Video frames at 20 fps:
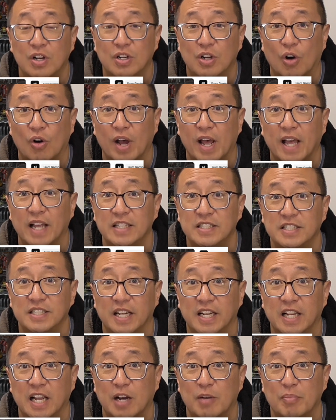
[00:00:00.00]
go ahead and
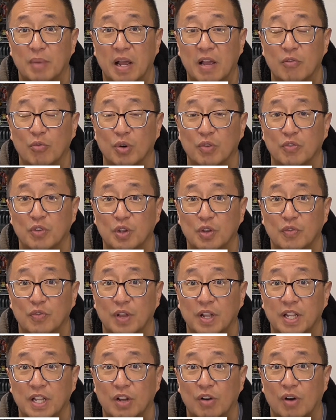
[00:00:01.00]
check out my review
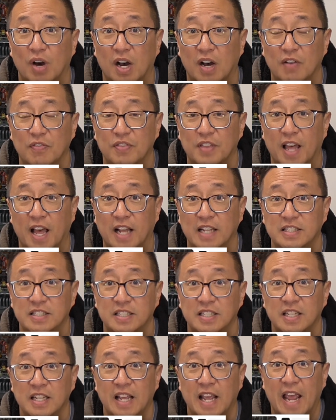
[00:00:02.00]
video of
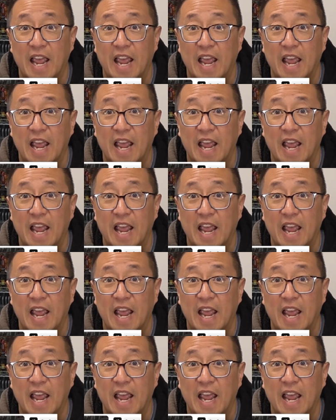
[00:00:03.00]
that.